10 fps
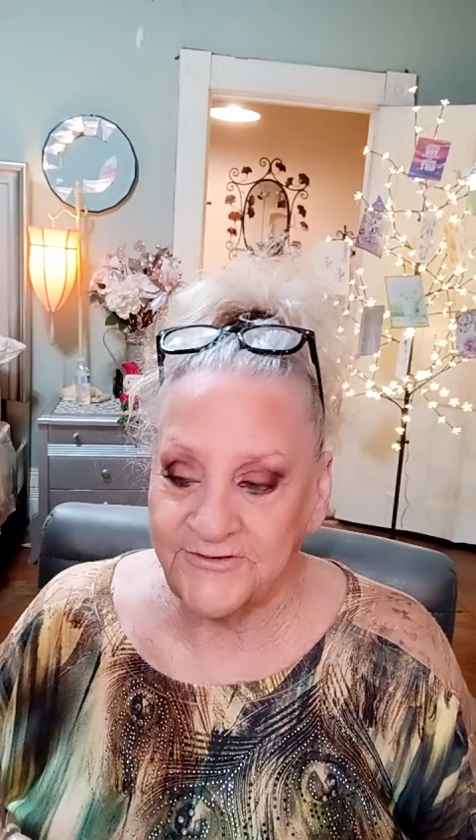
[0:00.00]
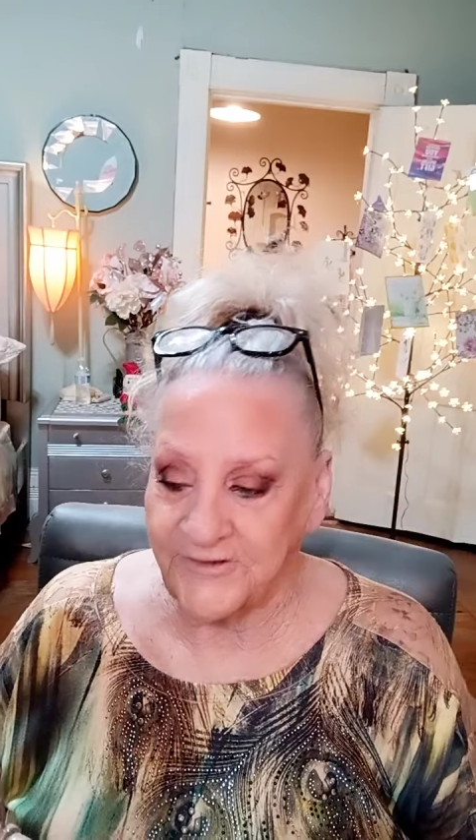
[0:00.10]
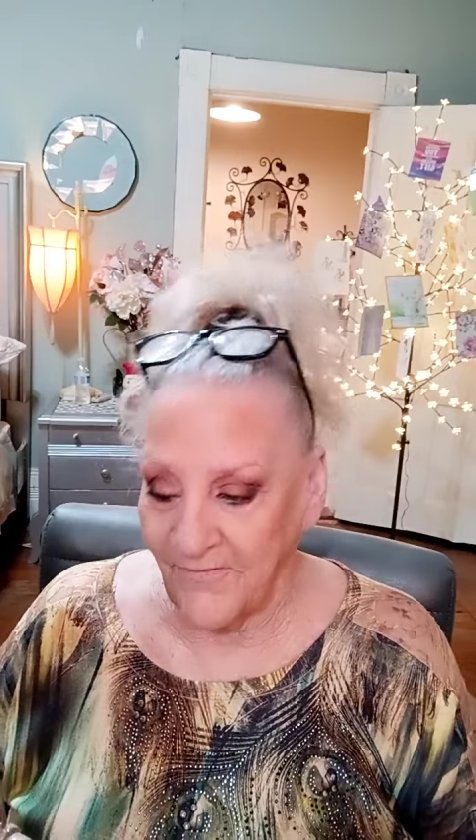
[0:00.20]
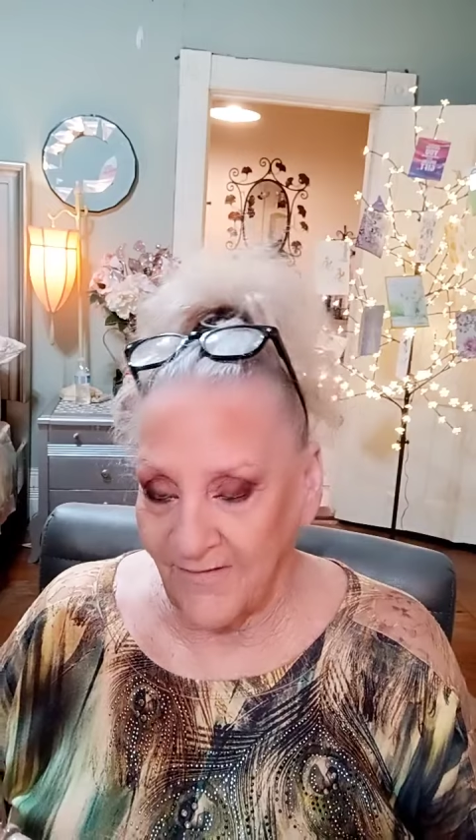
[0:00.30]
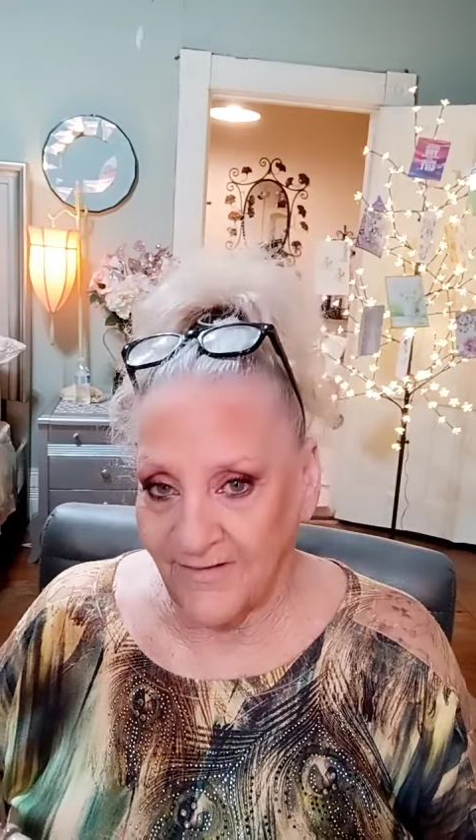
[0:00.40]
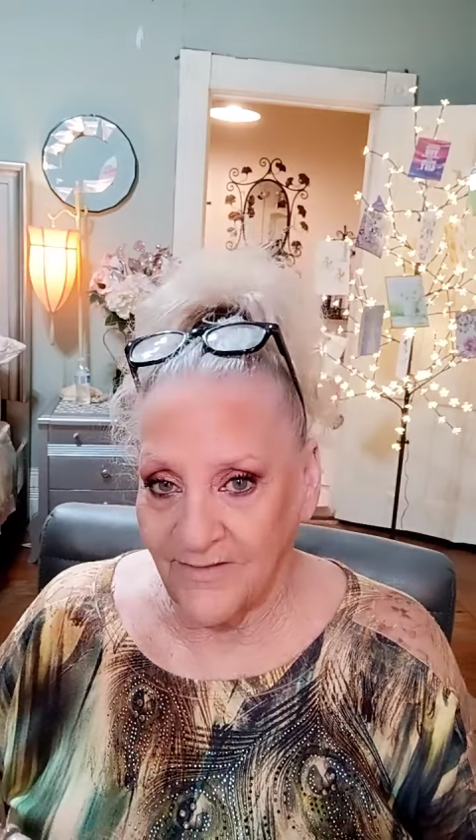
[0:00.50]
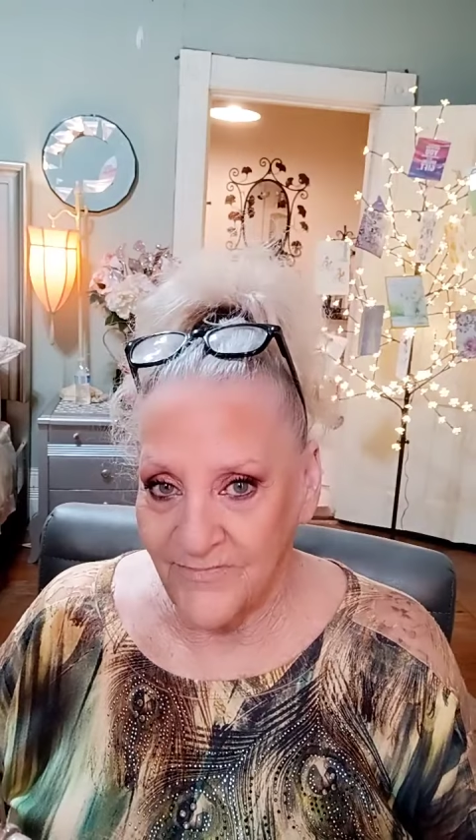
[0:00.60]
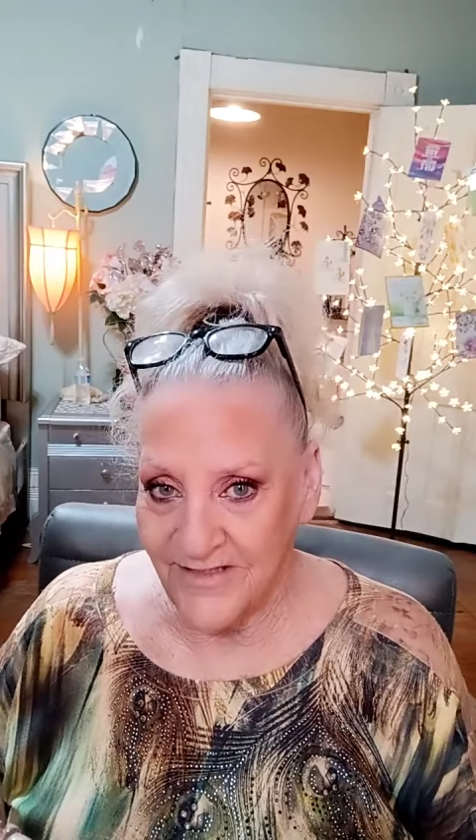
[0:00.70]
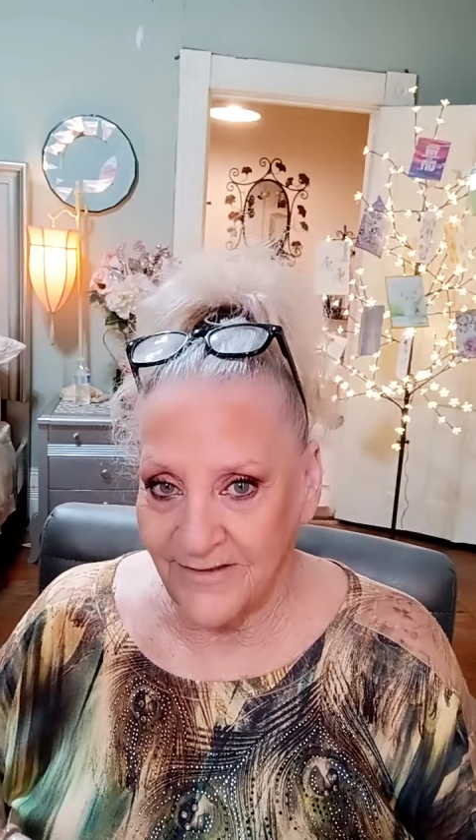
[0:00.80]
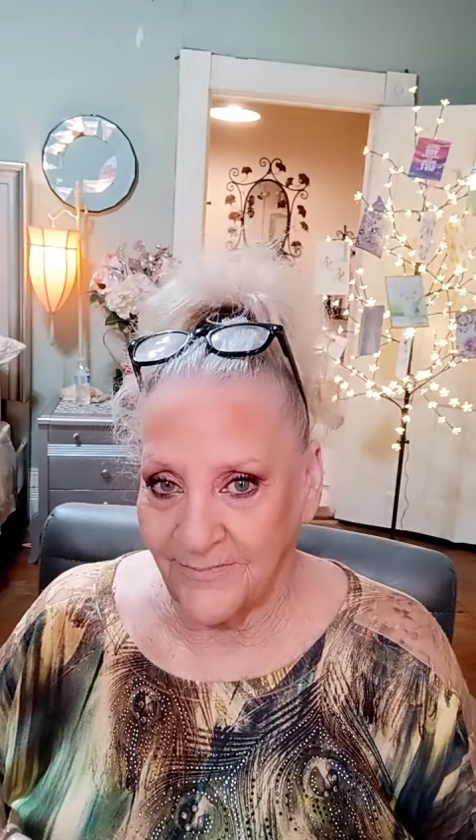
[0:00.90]
So I got
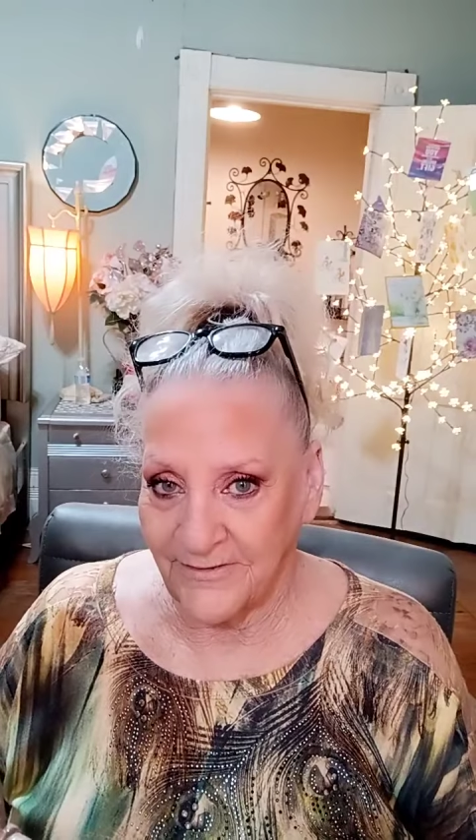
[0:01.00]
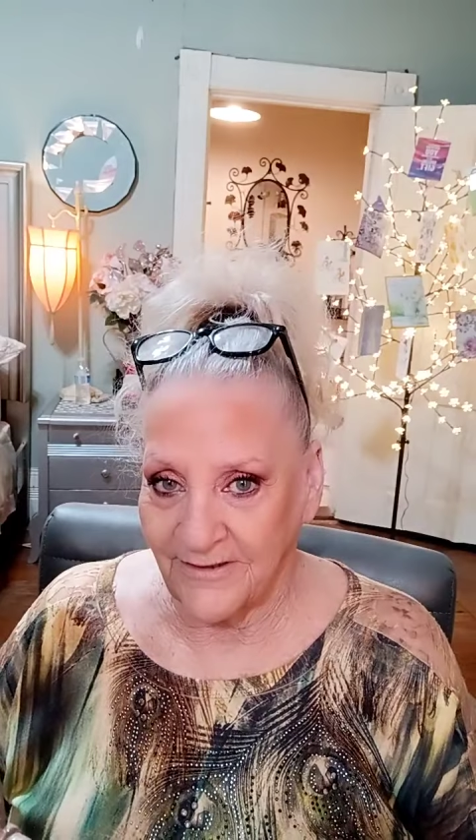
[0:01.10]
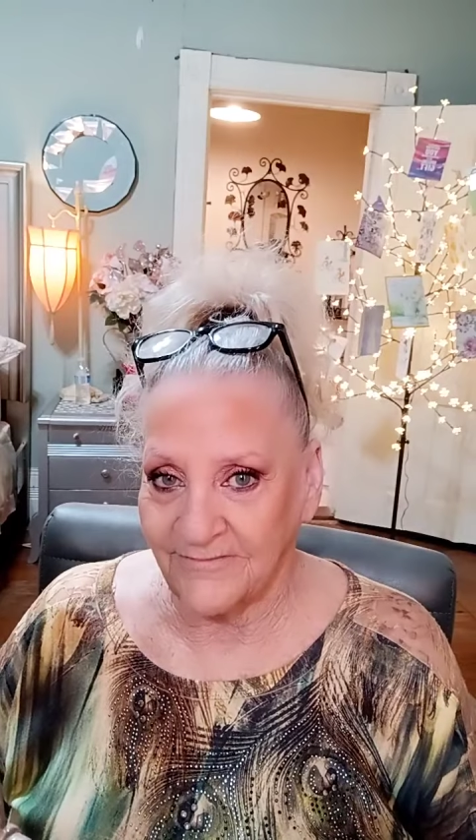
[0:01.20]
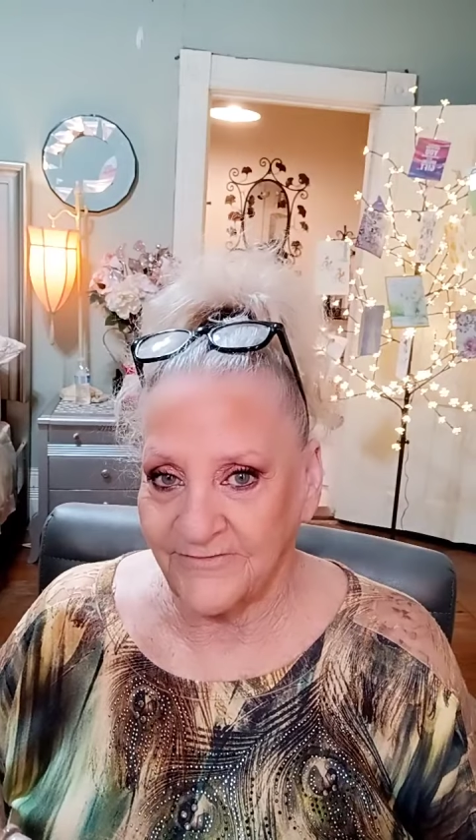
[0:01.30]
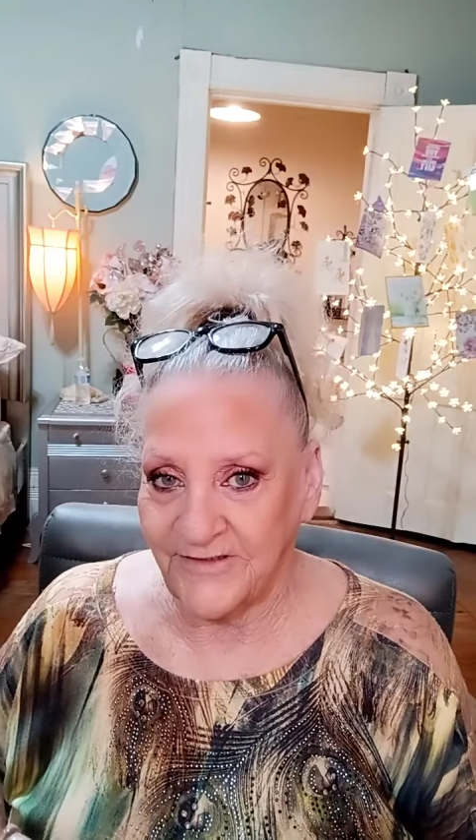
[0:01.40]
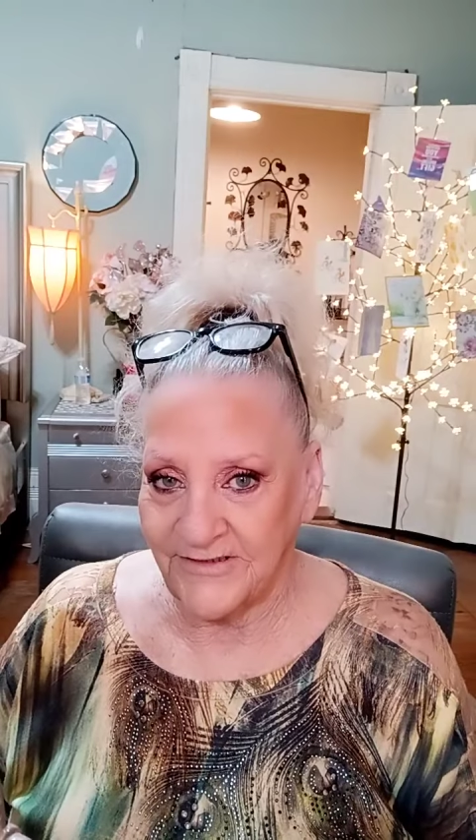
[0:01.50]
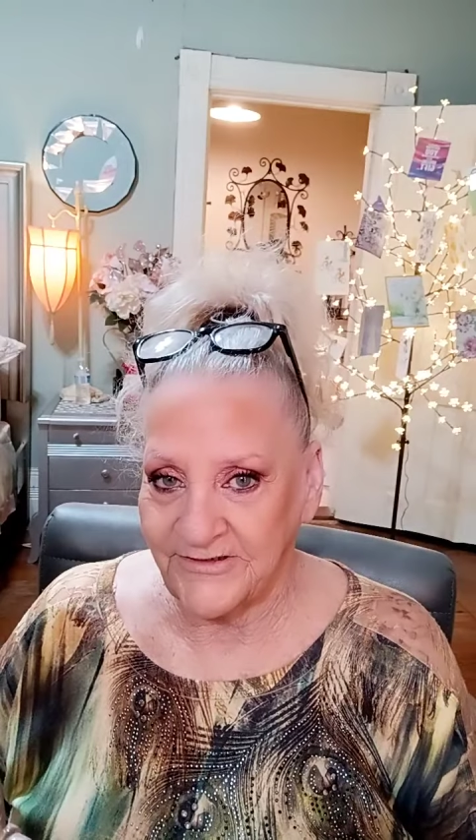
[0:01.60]
me a cup of coffee.